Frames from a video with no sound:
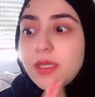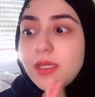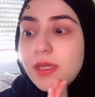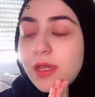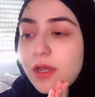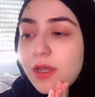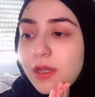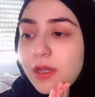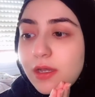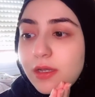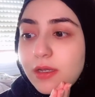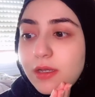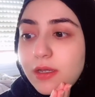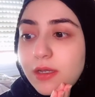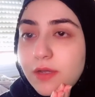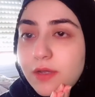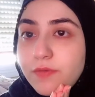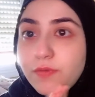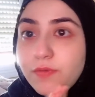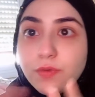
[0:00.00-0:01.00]

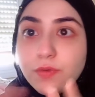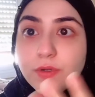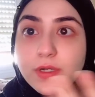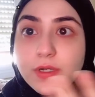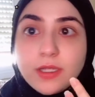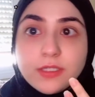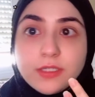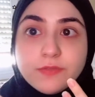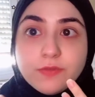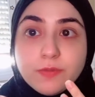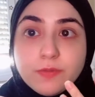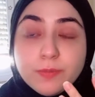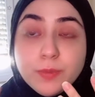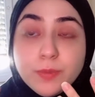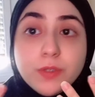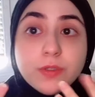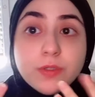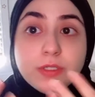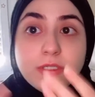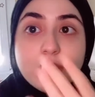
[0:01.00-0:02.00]
of all kind of
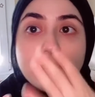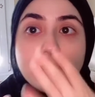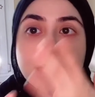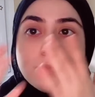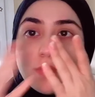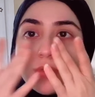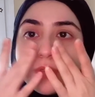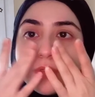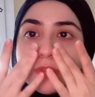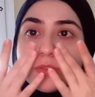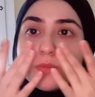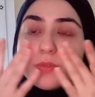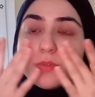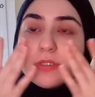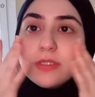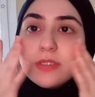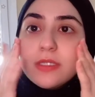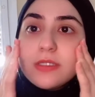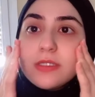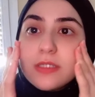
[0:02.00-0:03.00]
impurities, whether it was
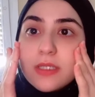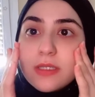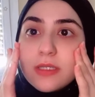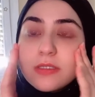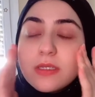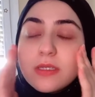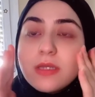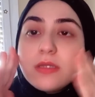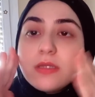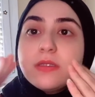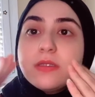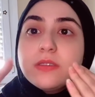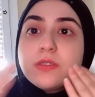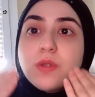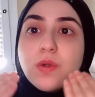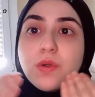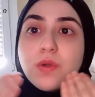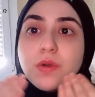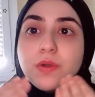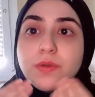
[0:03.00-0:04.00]
dead skin cells
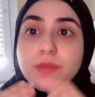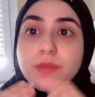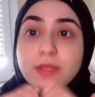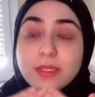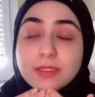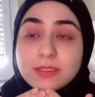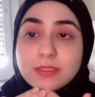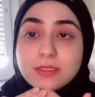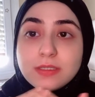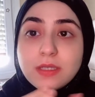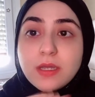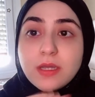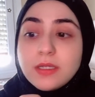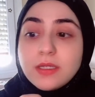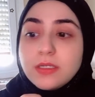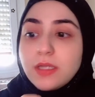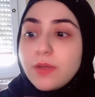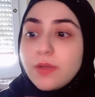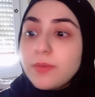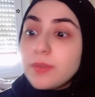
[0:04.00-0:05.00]
or on the inside,
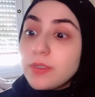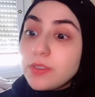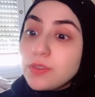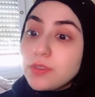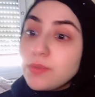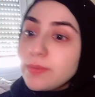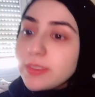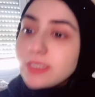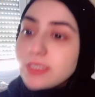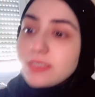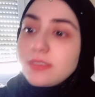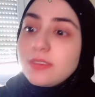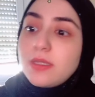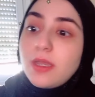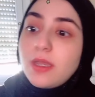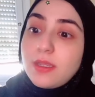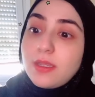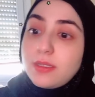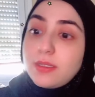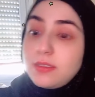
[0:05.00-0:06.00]
now I'm gonna do my
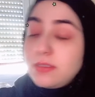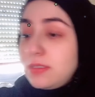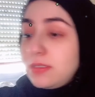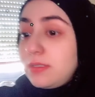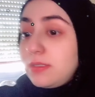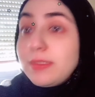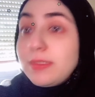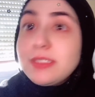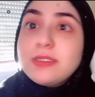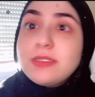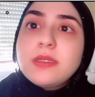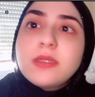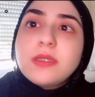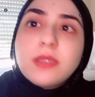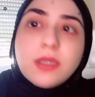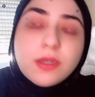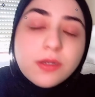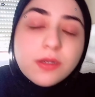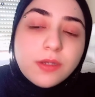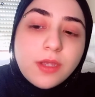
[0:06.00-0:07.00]

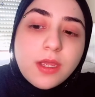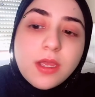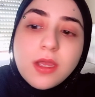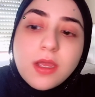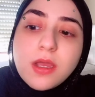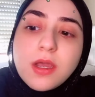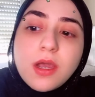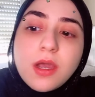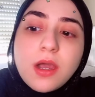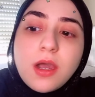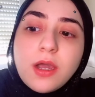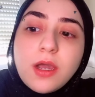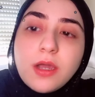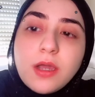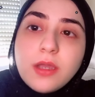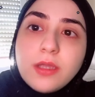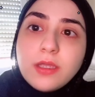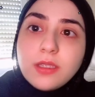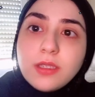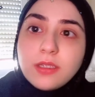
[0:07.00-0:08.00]
skincare.
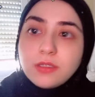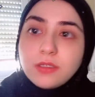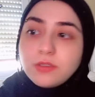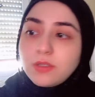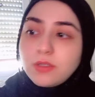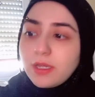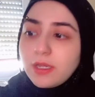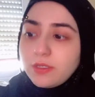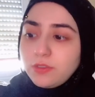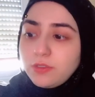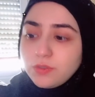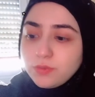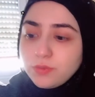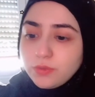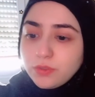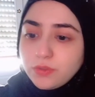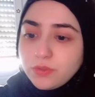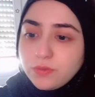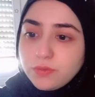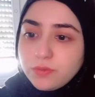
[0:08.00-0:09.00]
I've
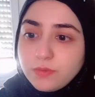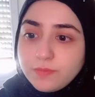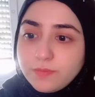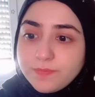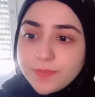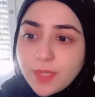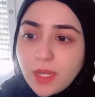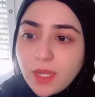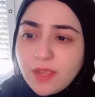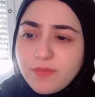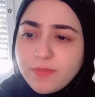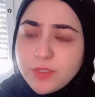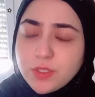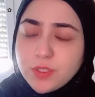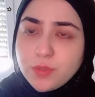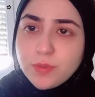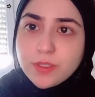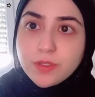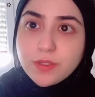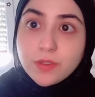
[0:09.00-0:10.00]
been
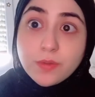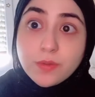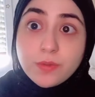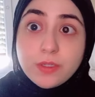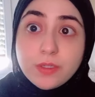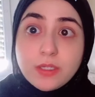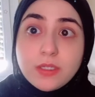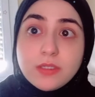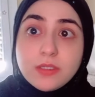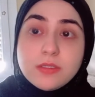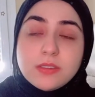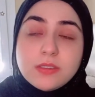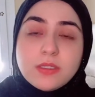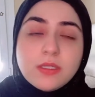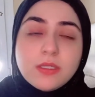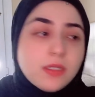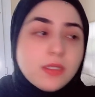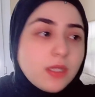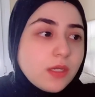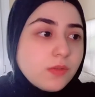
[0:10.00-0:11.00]
doing the Korean
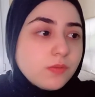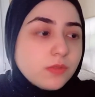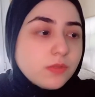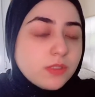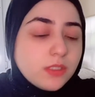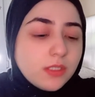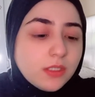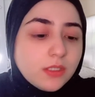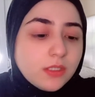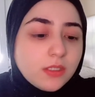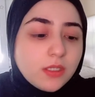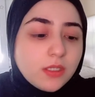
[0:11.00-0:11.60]
skincare routine